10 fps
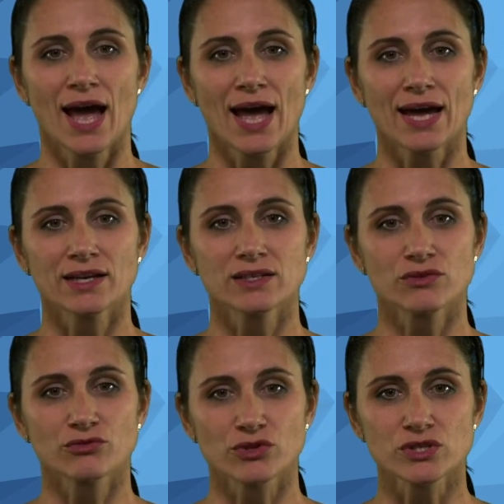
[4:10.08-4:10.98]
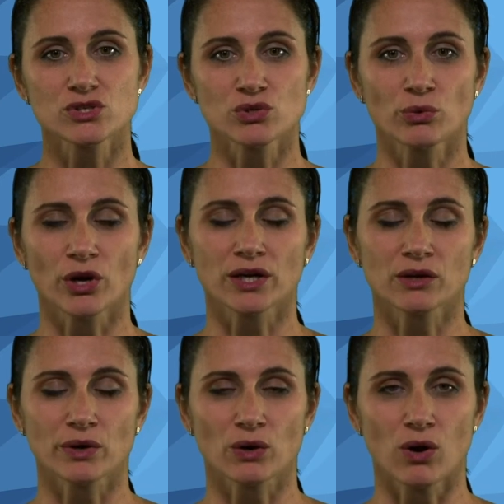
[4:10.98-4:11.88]
And for this to work,
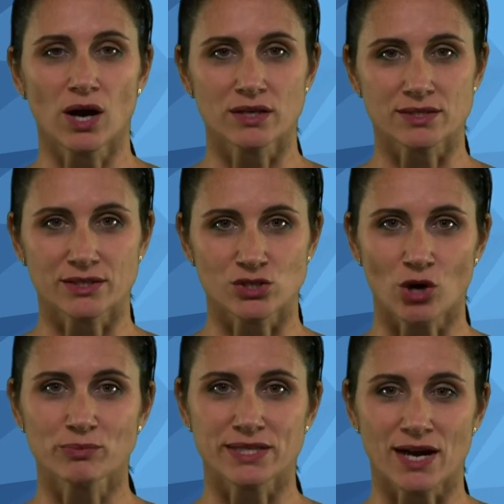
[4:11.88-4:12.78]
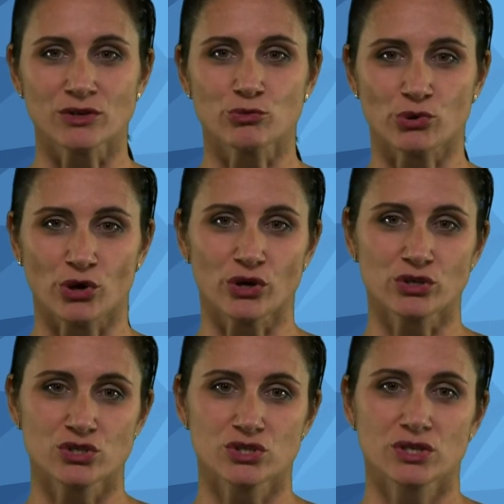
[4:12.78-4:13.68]
it requires a top-down
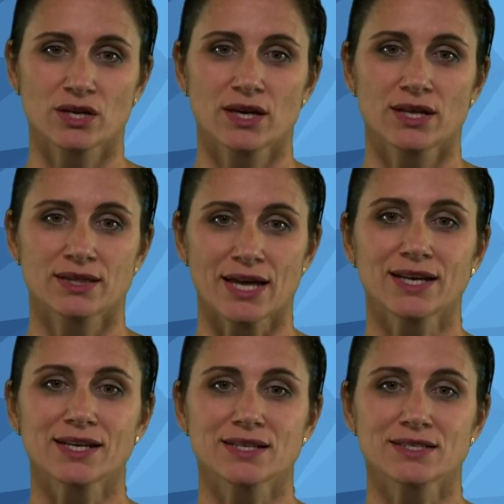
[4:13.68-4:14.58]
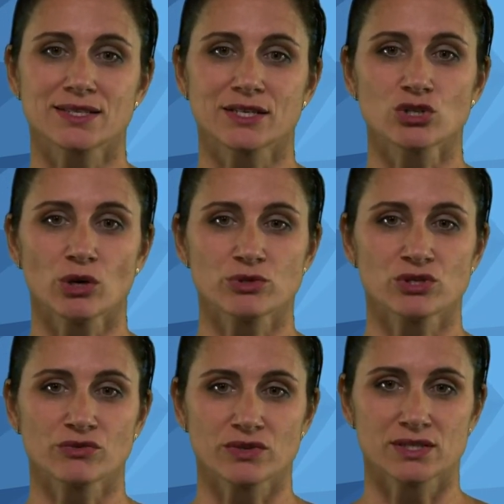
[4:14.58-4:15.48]
approach. That is the
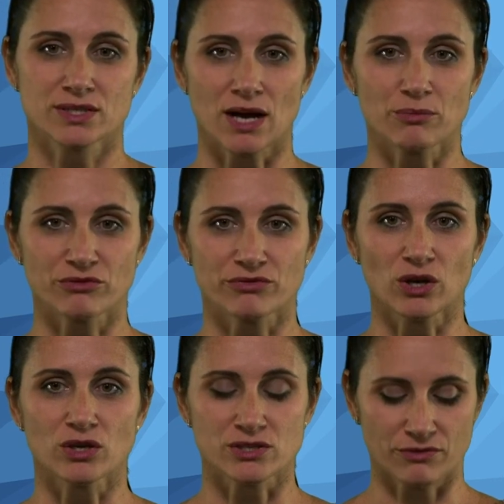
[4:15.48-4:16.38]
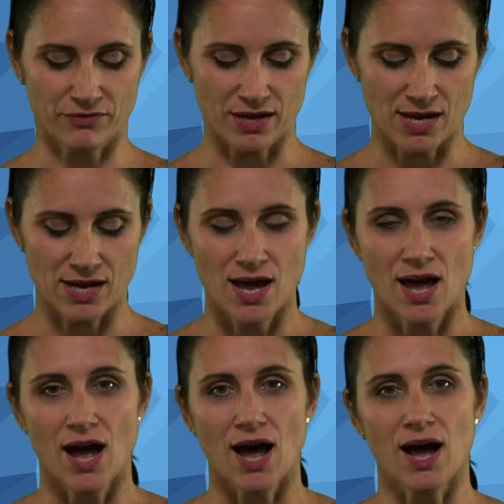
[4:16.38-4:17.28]
adoption of this type of philosophy
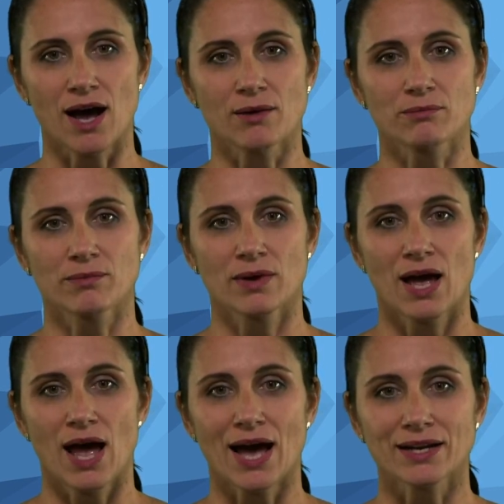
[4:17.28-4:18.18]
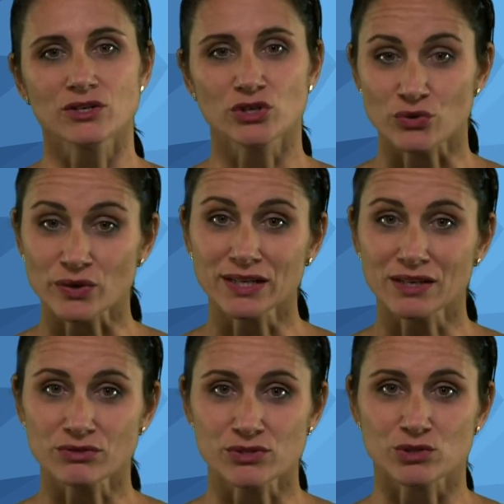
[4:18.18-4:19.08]
at a degree
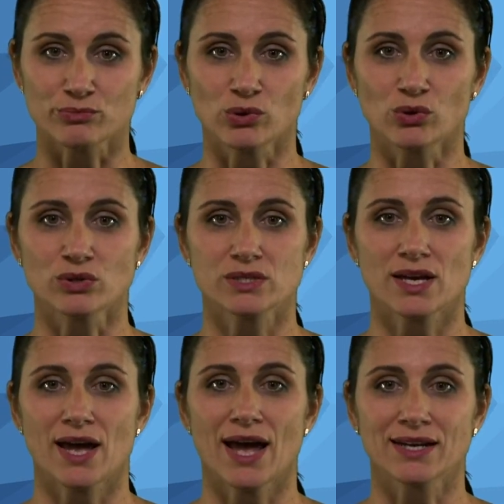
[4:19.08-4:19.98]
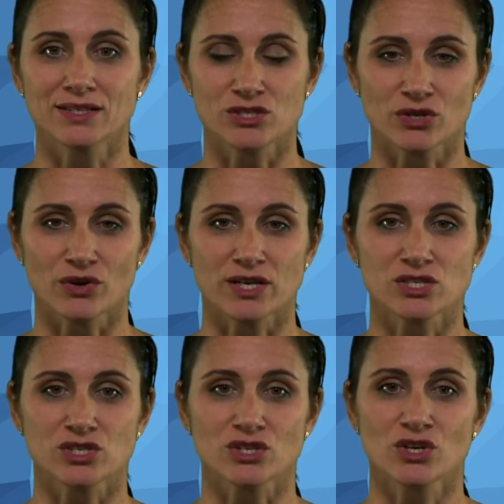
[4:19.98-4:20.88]
level support and
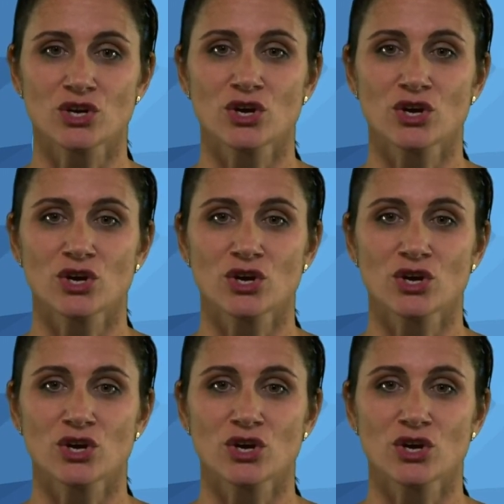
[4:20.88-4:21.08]
integration